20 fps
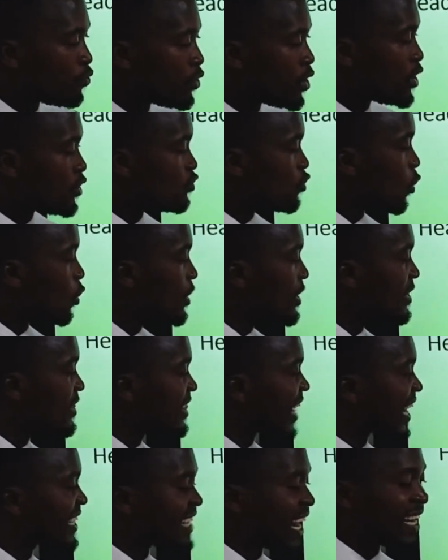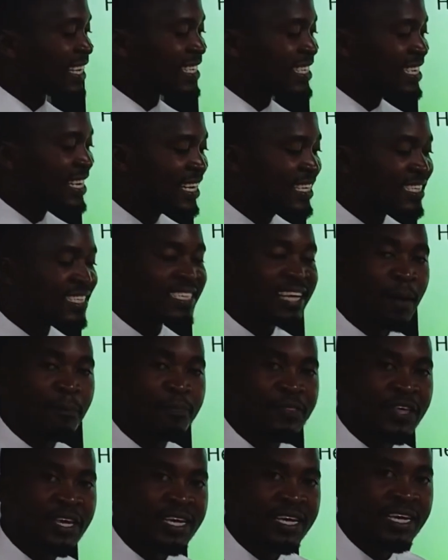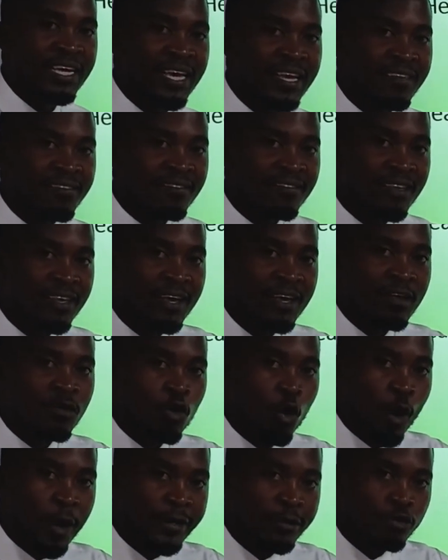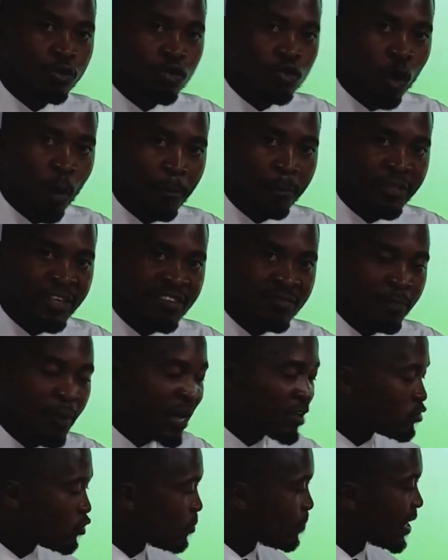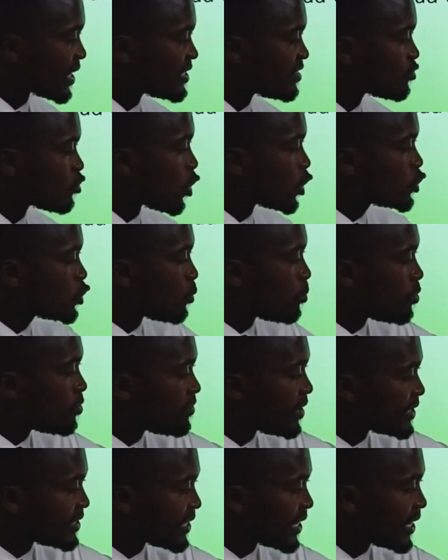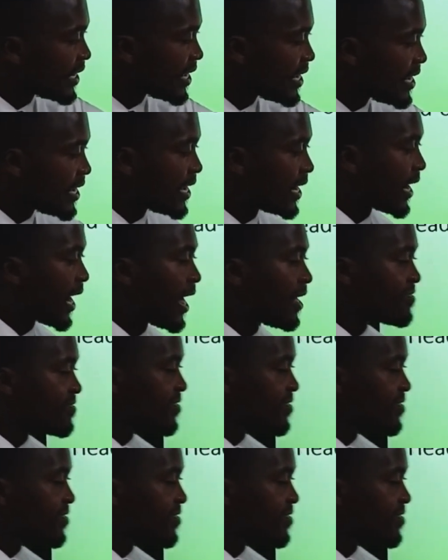So in that, until something is going to stop this person, but it's going to move until he lands